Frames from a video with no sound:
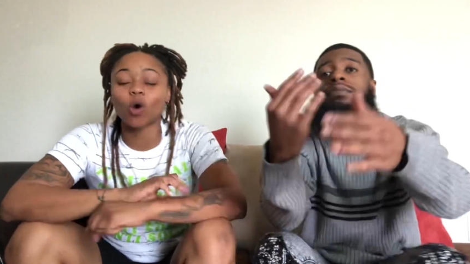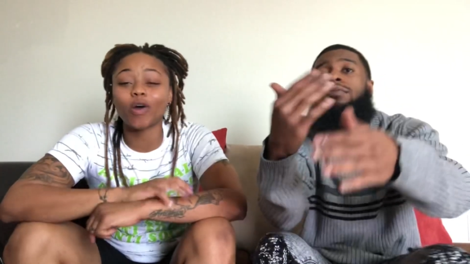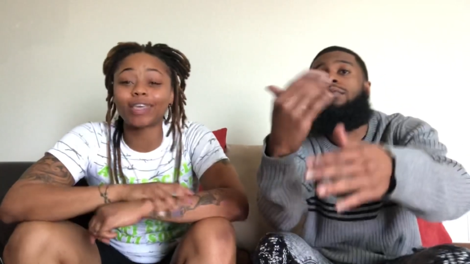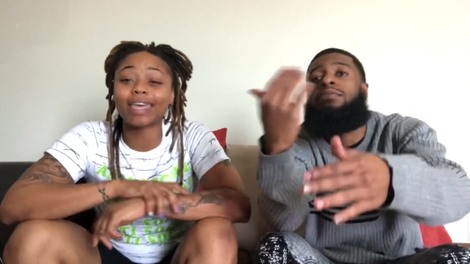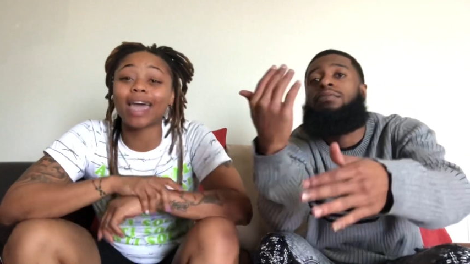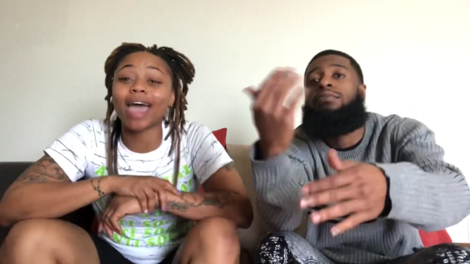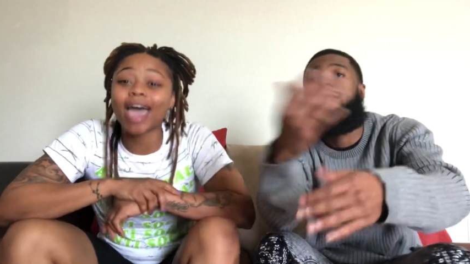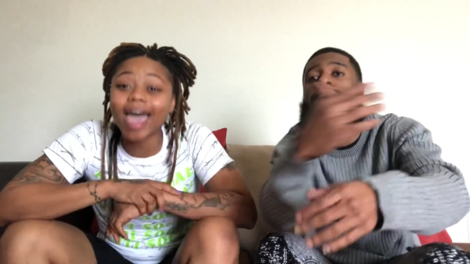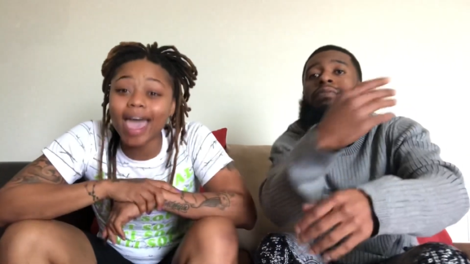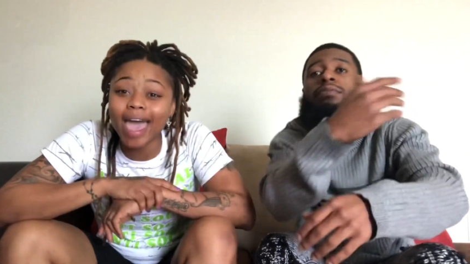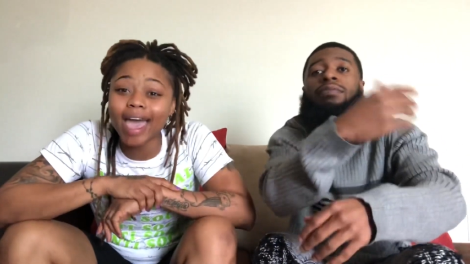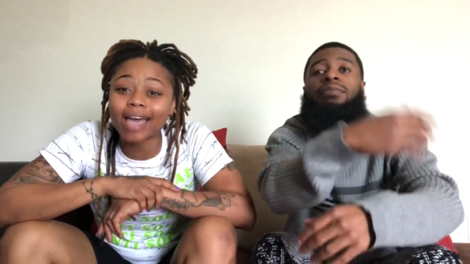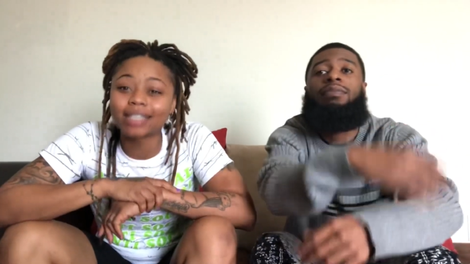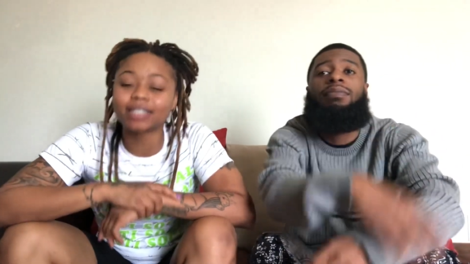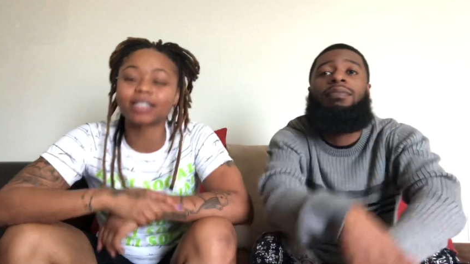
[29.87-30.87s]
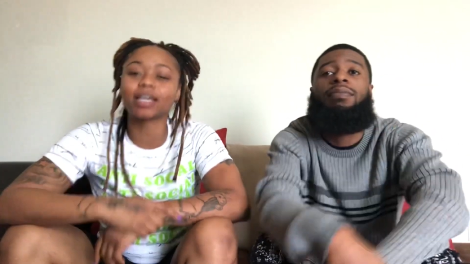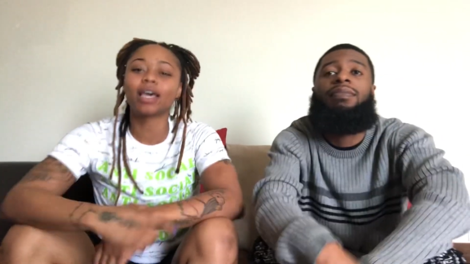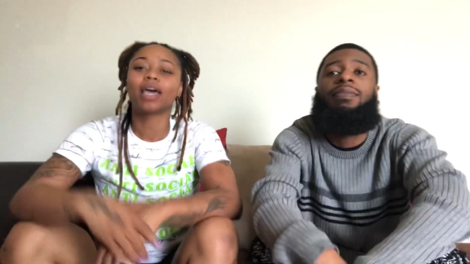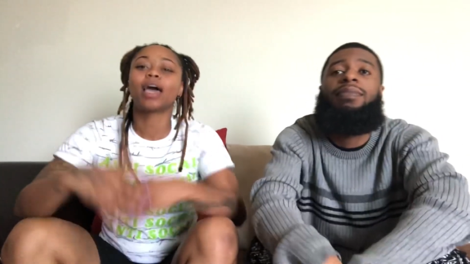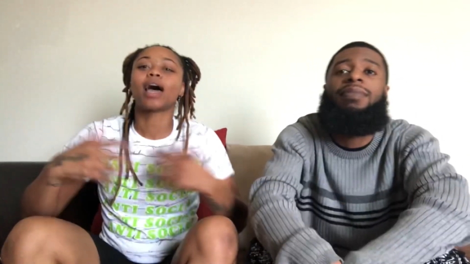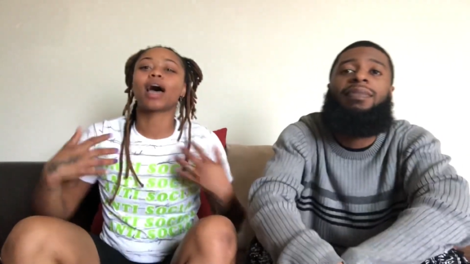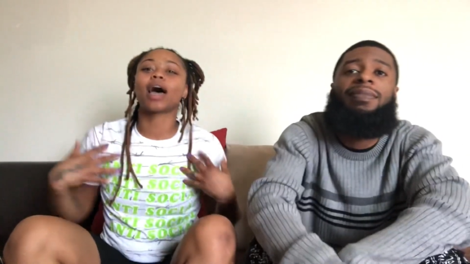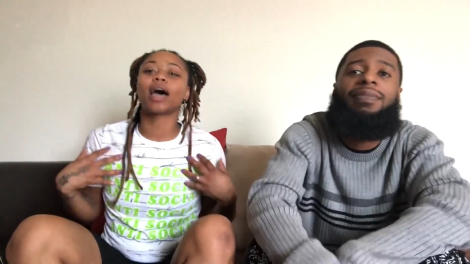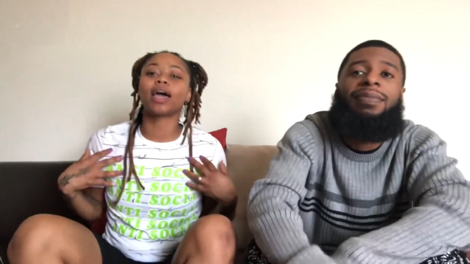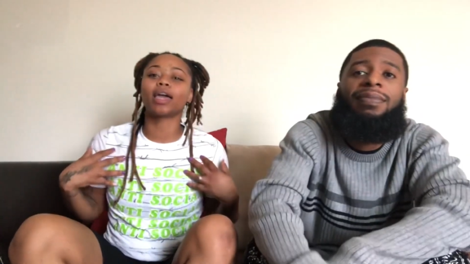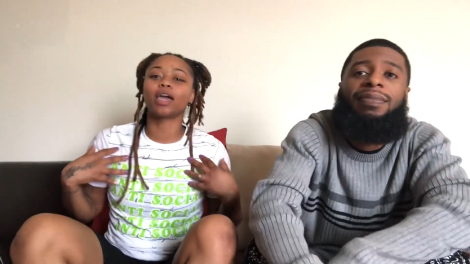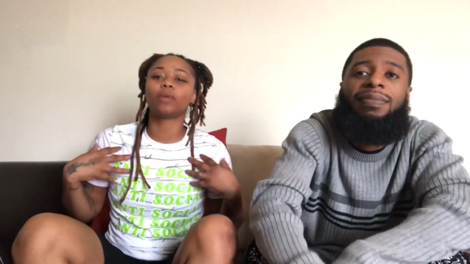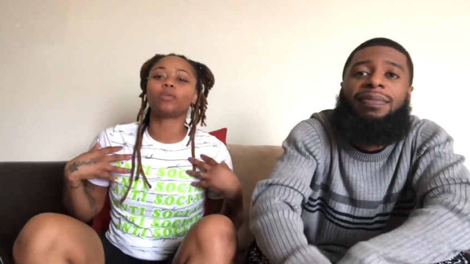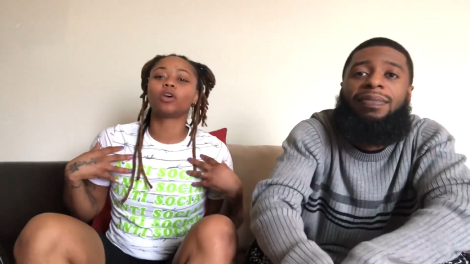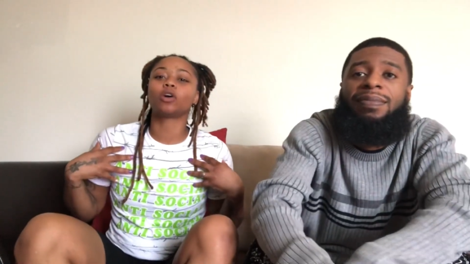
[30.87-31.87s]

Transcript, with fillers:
Speaker 1: on your ass. I am your